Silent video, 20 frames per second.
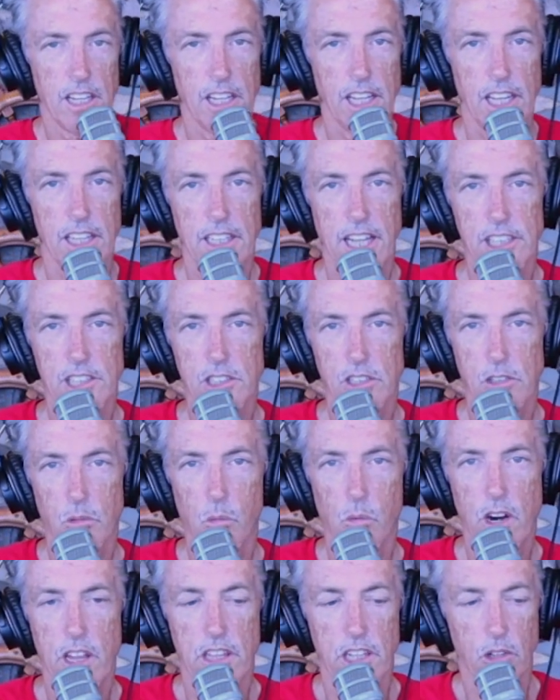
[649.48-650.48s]
And that's
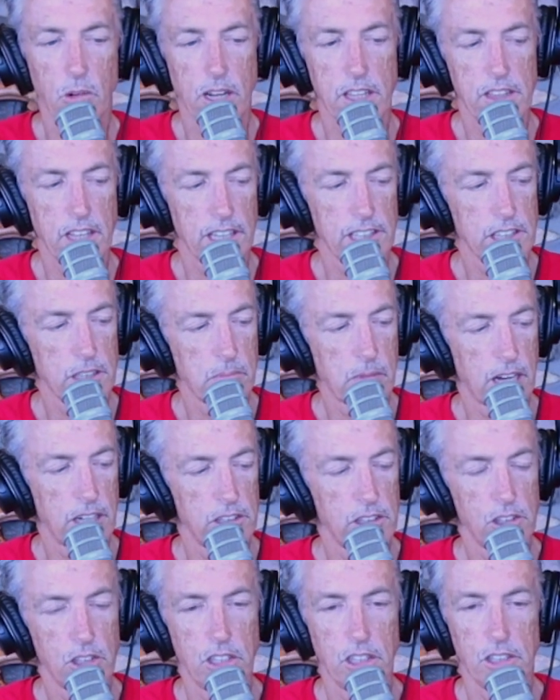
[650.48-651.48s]
one of the great things about